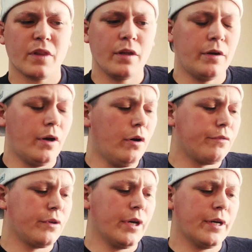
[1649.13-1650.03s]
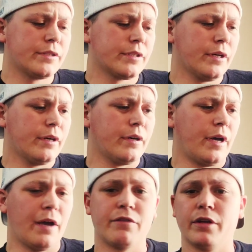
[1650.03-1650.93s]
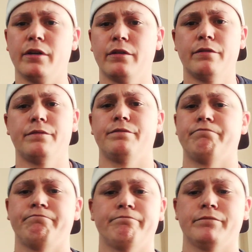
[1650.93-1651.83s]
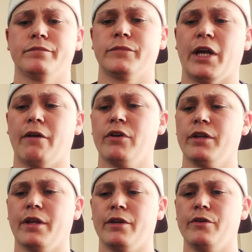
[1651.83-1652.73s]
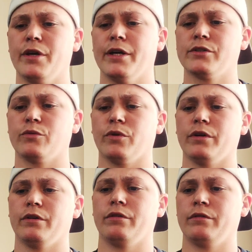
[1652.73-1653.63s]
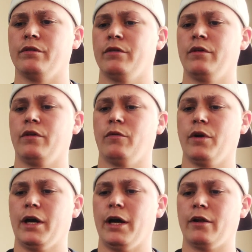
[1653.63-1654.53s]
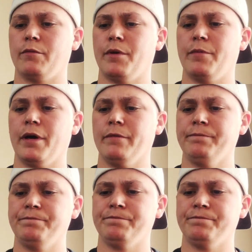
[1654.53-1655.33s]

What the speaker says: if you guys have anything you guys want to holler at me about,